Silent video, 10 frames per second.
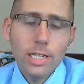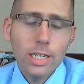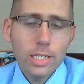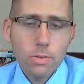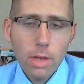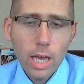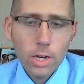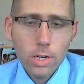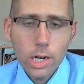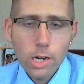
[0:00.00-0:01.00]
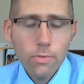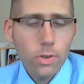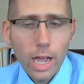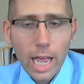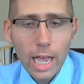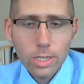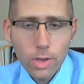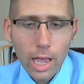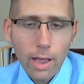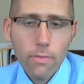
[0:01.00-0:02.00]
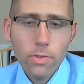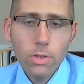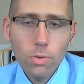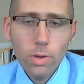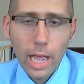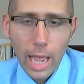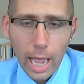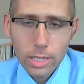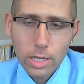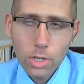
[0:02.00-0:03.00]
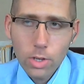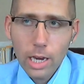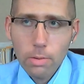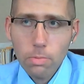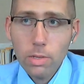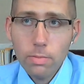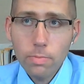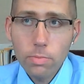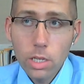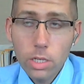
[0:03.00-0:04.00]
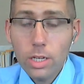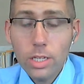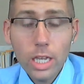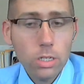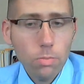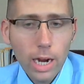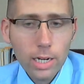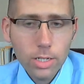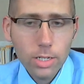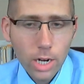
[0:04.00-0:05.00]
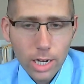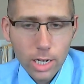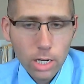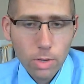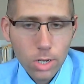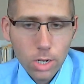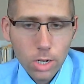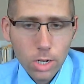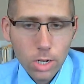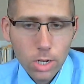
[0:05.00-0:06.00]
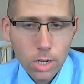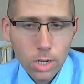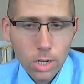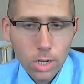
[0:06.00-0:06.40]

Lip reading: It doesn't matter. However you ask, you have to ask, and it's going to take some practice. You're not going to be good at it right away.